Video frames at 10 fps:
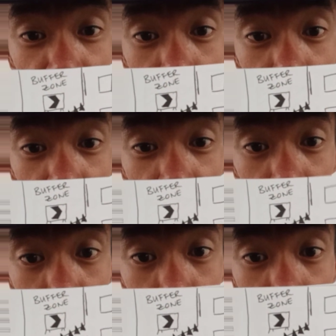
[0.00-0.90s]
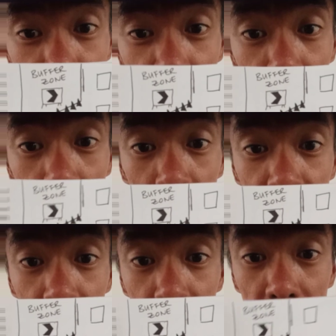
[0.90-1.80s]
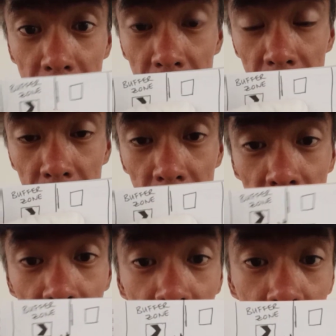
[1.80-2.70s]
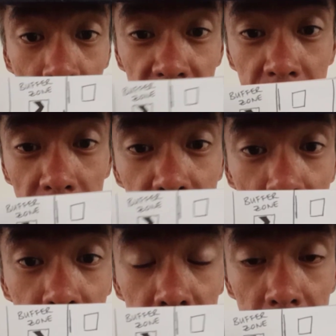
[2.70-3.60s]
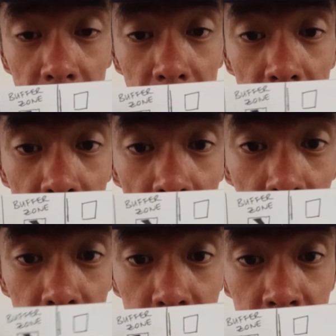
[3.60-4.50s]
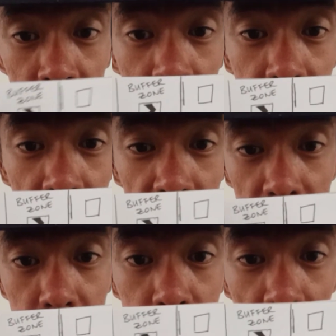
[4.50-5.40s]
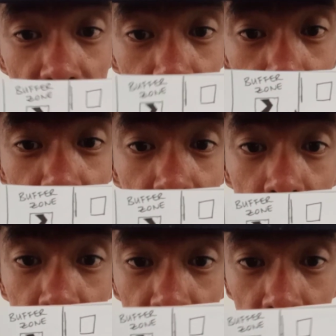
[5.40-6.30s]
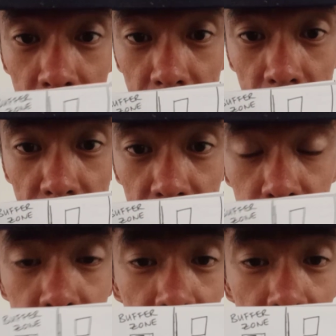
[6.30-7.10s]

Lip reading: for the car to stop, then you go in. Communicate with each other. Okay, signal already, once you stop for you, then you go in, you merge.